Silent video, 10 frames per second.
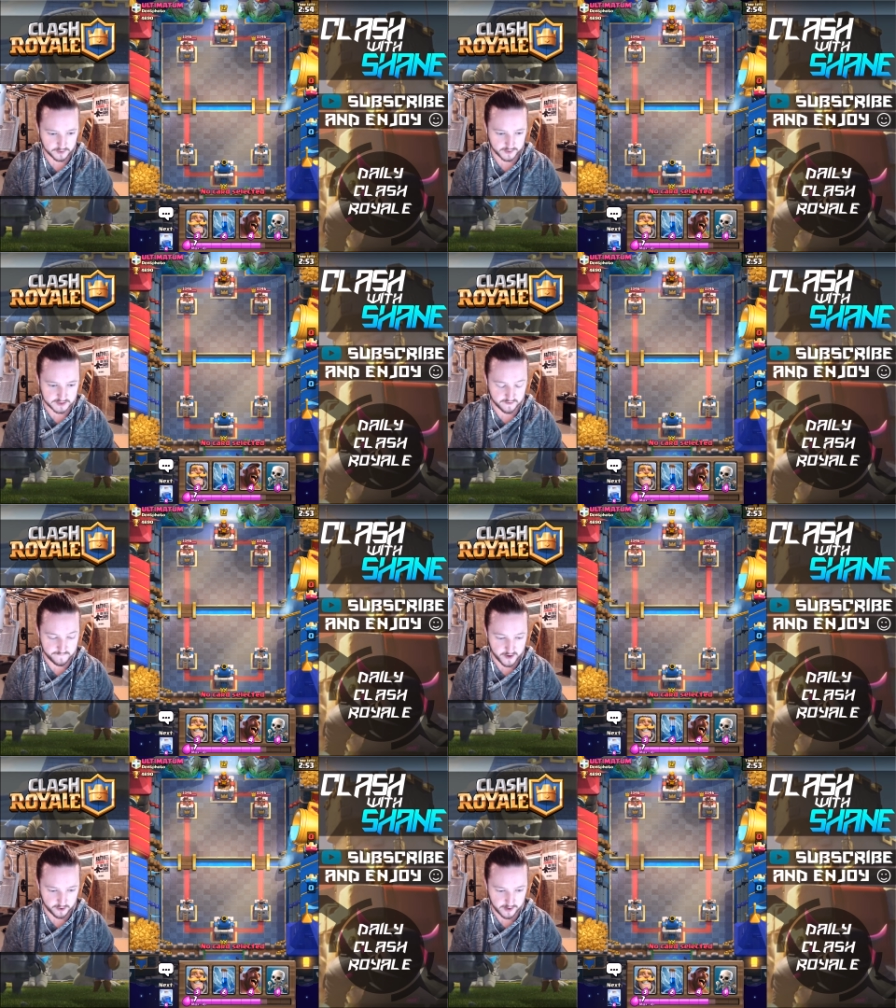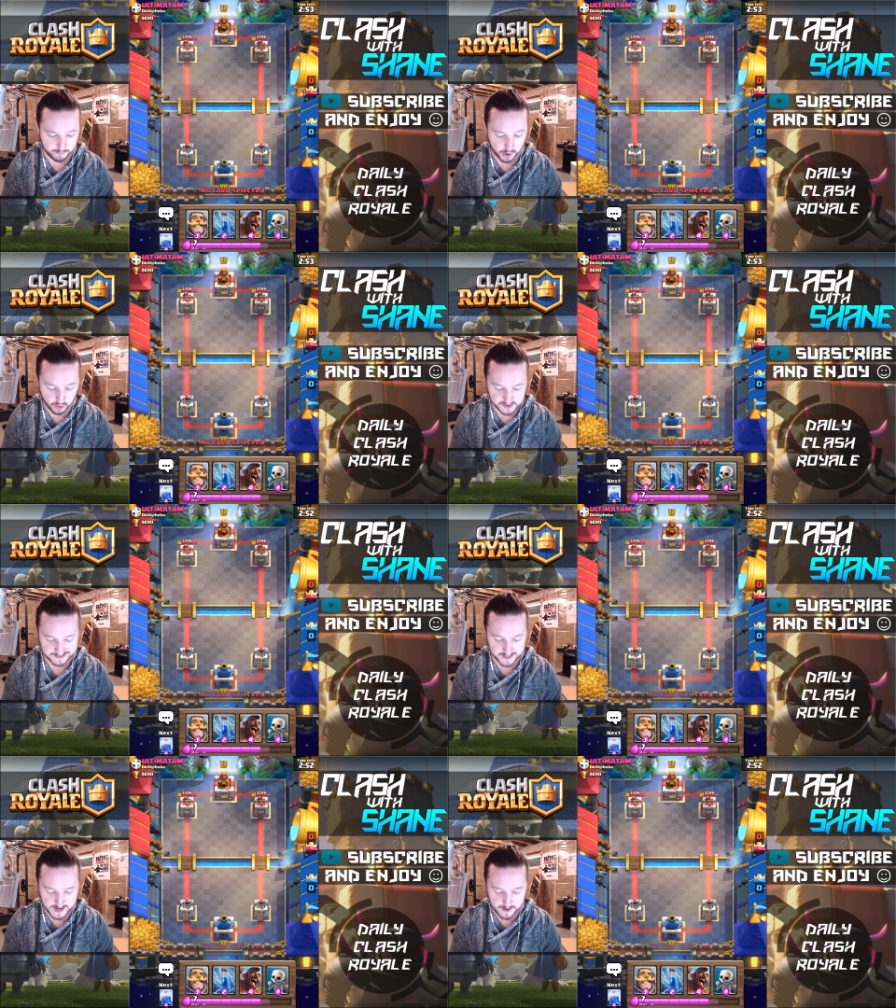That's a very
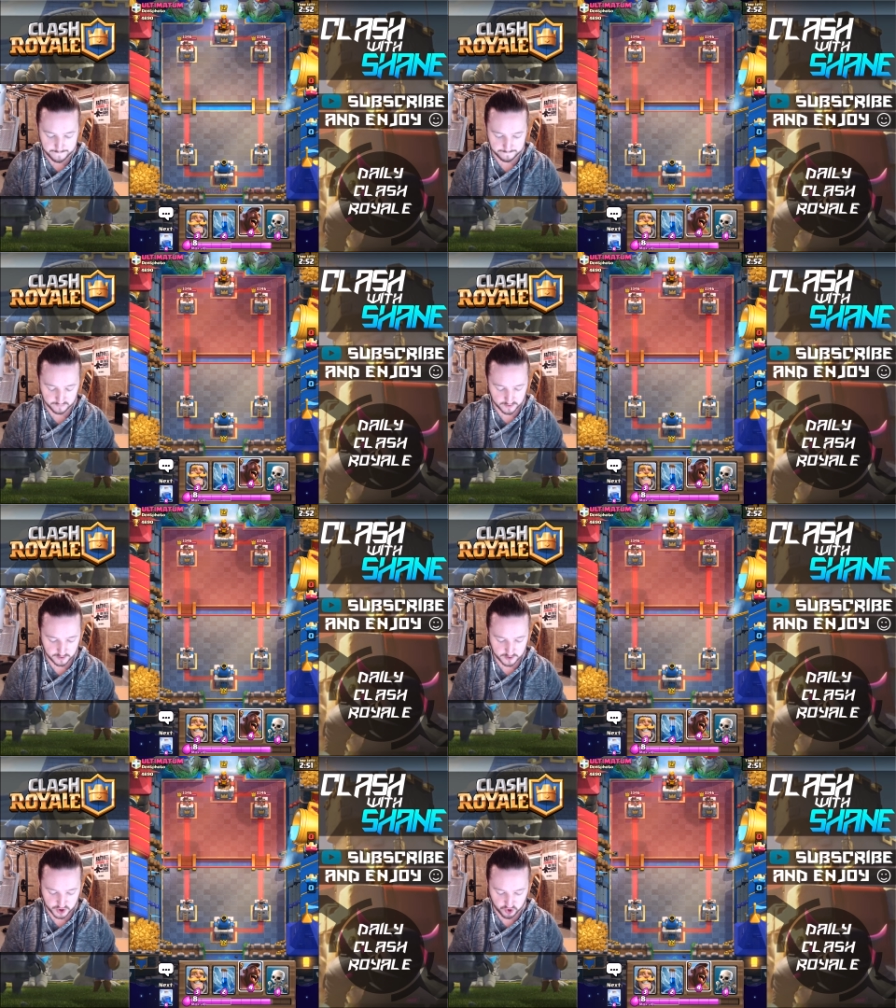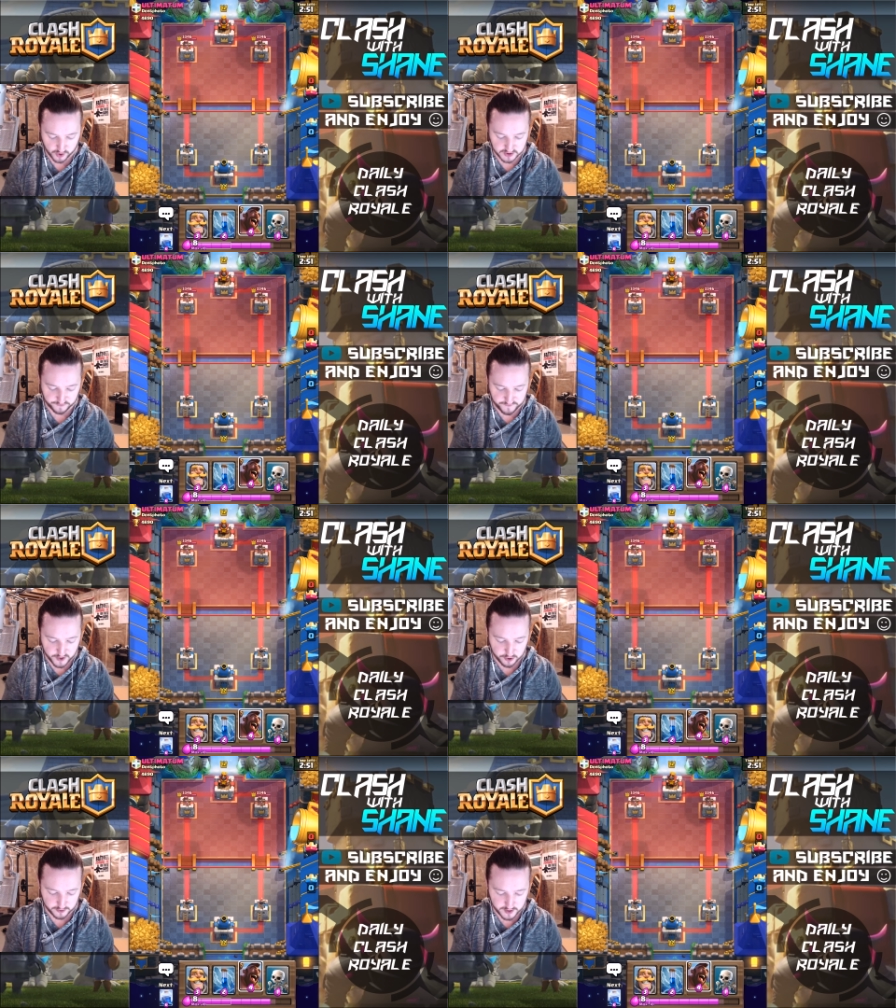imposing name. Strikes
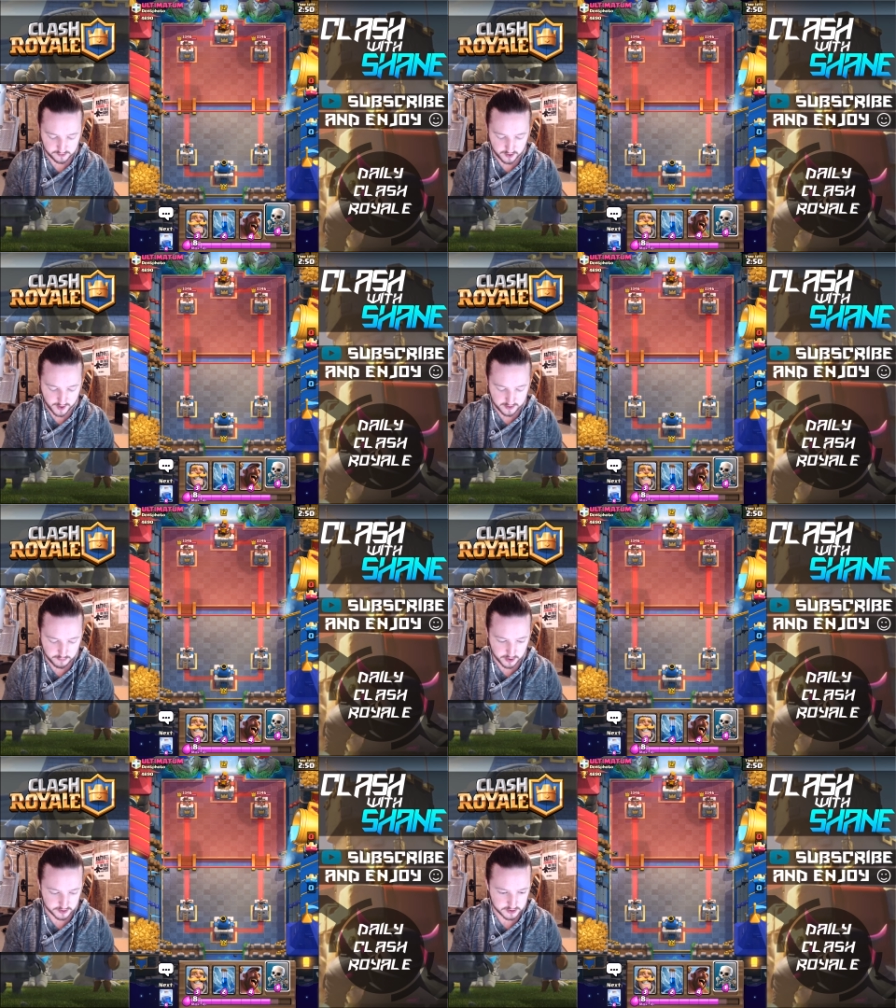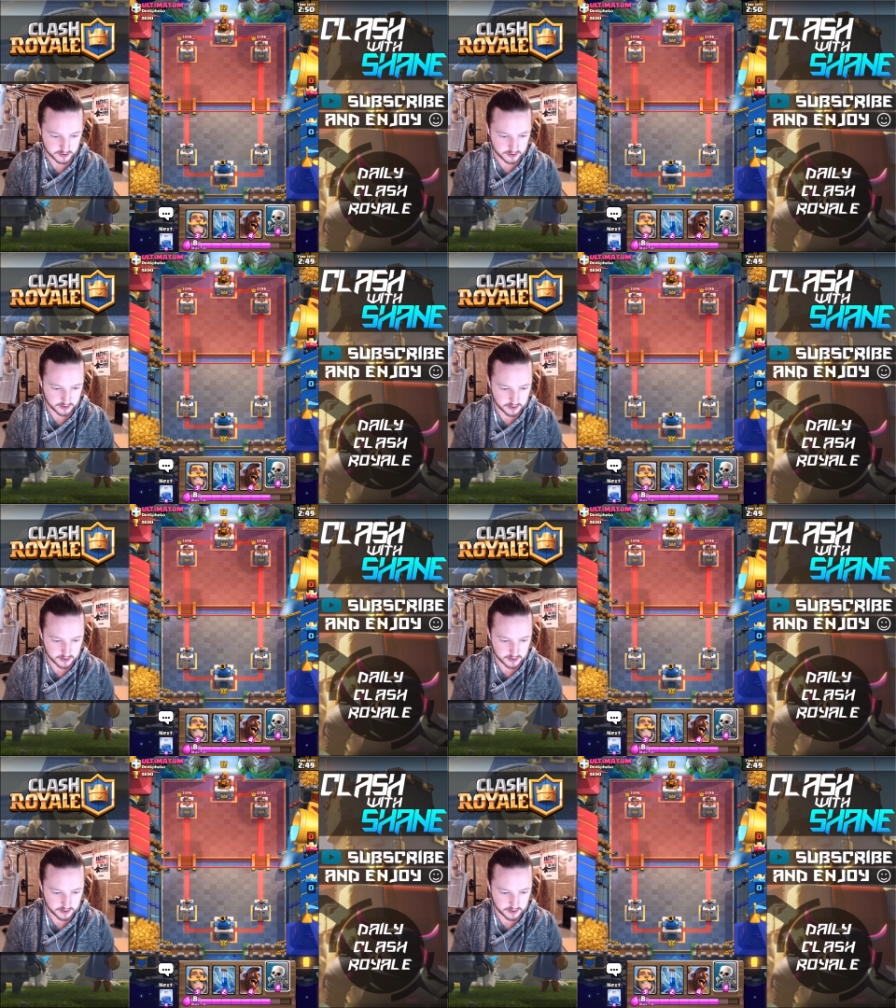fear in the enemies.